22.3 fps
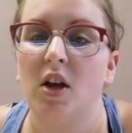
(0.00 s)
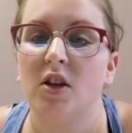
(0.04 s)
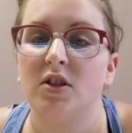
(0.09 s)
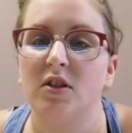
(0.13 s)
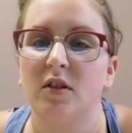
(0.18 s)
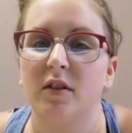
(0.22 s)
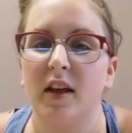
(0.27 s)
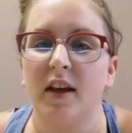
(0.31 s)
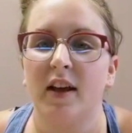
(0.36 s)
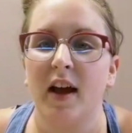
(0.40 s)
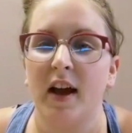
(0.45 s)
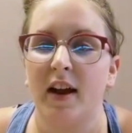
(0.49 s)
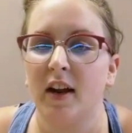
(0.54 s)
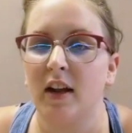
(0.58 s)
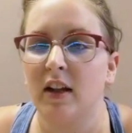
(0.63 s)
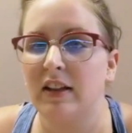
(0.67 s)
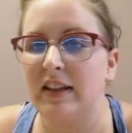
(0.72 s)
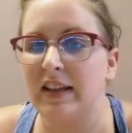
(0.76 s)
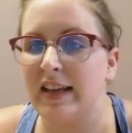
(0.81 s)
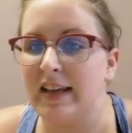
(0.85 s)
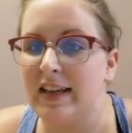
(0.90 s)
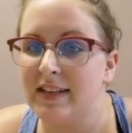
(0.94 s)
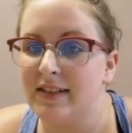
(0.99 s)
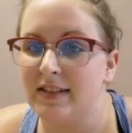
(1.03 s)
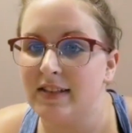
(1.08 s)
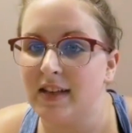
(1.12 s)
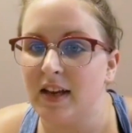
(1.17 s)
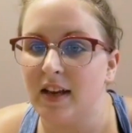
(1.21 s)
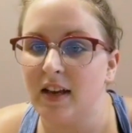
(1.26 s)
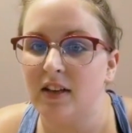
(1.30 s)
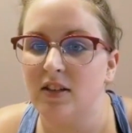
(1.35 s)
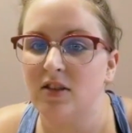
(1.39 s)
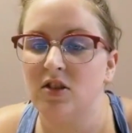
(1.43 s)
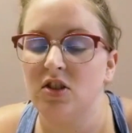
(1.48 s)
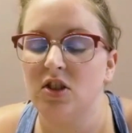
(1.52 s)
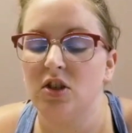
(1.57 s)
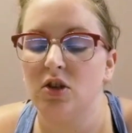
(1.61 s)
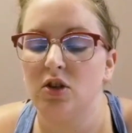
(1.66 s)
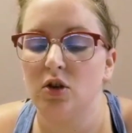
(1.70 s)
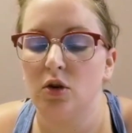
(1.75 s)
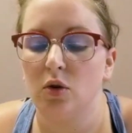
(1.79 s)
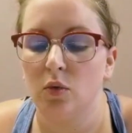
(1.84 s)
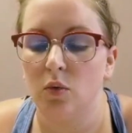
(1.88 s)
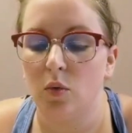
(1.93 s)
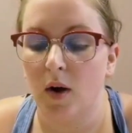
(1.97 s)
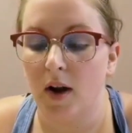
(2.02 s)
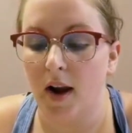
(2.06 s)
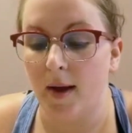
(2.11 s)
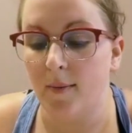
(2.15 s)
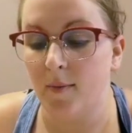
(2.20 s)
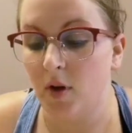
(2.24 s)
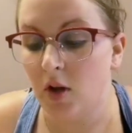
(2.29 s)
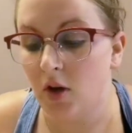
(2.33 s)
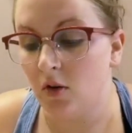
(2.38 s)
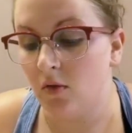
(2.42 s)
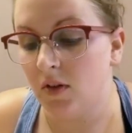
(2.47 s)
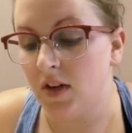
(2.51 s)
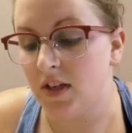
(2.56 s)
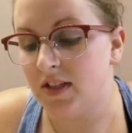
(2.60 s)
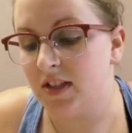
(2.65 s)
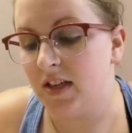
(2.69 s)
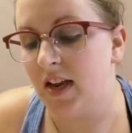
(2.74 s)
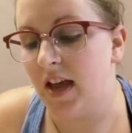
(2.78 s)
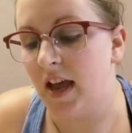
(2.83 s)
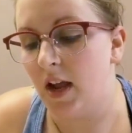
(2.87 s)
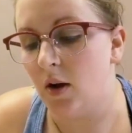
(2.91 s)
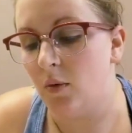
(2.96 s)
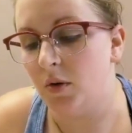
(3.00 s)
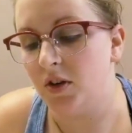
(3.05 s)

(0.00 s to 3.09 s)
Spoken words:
So that kind of leads into what I'm going to read today,